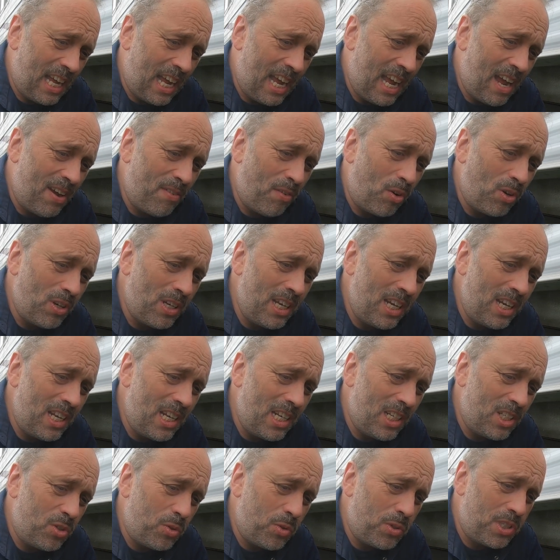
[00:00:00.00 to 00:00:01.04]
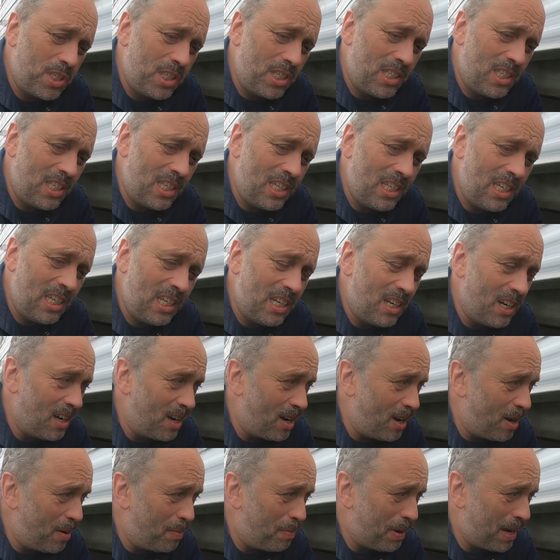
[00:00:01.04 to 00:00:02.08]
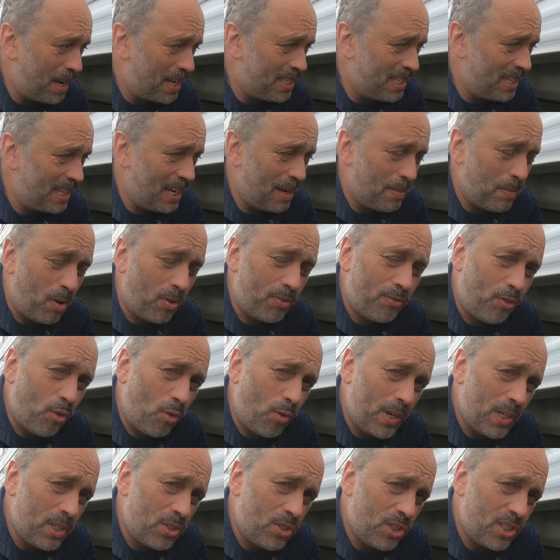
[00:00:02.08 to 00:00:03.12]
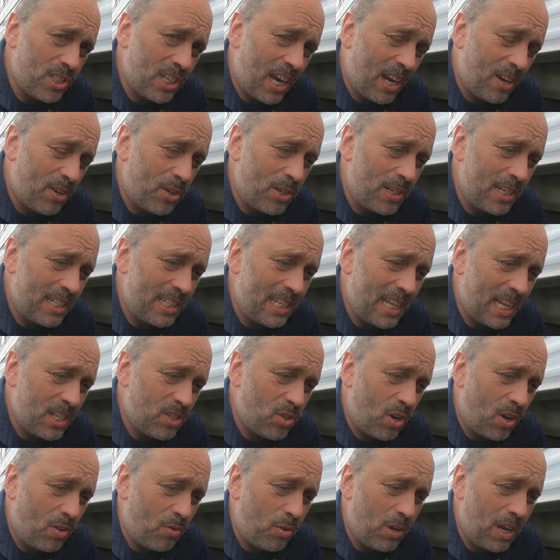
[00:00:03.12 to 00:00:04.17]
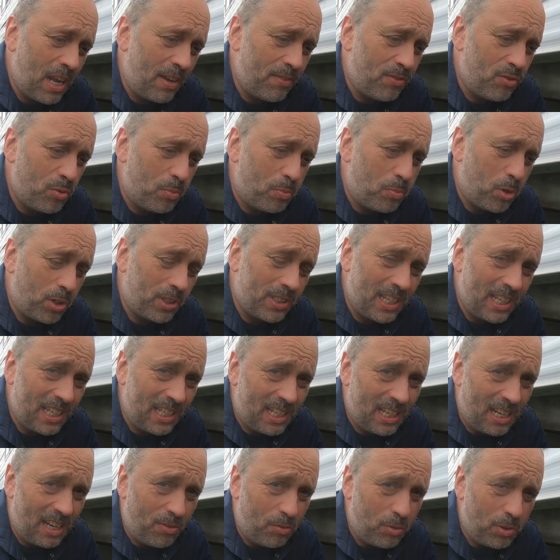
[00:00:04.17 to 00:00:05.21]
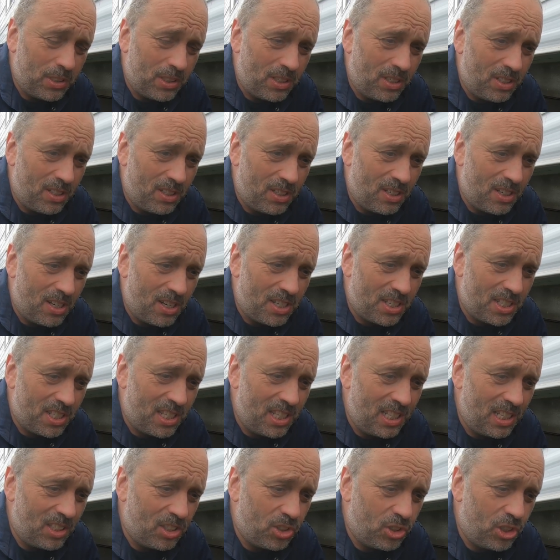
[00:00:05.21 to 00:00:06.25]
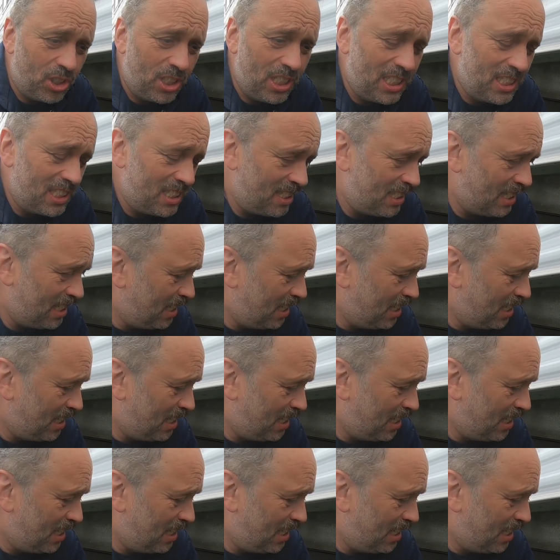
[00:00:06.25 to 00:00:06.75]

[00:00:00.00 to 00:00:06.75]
I have only electricity passing about 4 inches higher than that, so I will have to protect with the steel sheet.